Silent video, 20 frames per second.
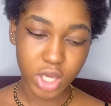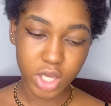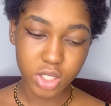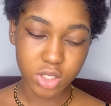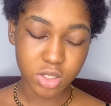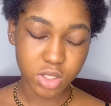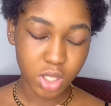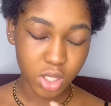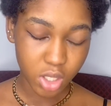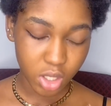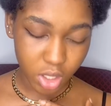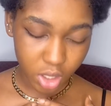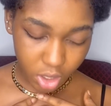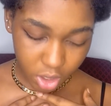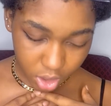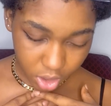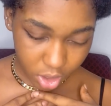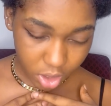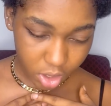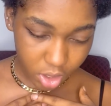Hey,
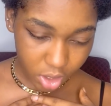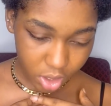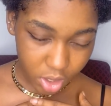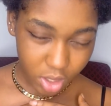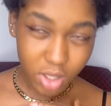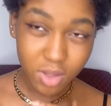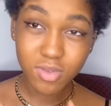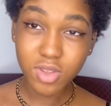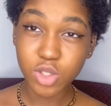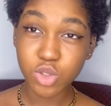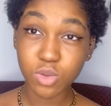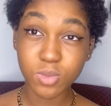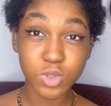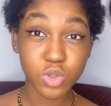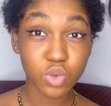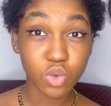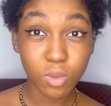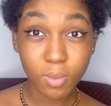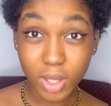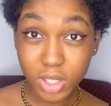if they told me to go
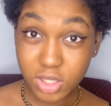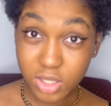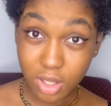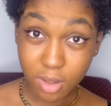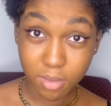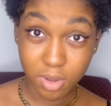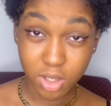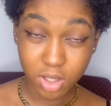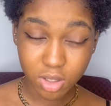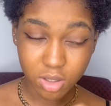back to that bank,